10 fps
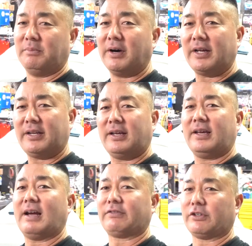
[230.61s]
But
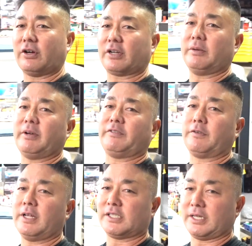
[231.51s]
after talking to my
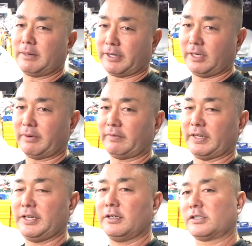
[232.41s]
friends at Lamborghini
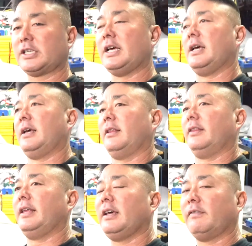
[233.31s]
Beverly Hills,
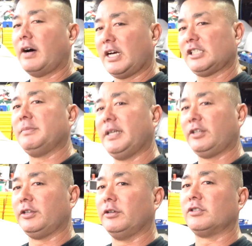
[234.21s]
they advised me
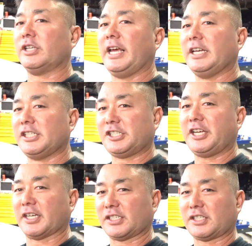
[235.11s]
to use an
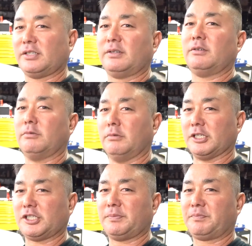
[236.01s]
H6,
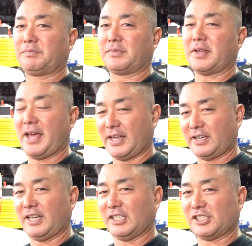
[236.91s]
which I had
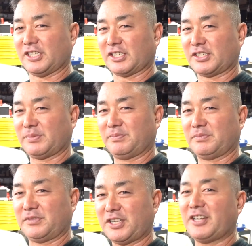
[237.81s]
an H6
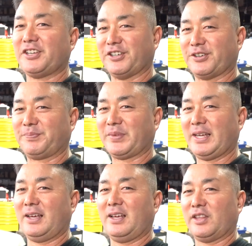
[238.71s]
sent here.
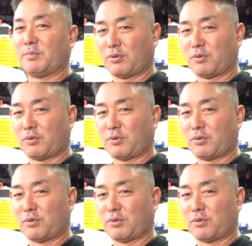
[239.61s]
The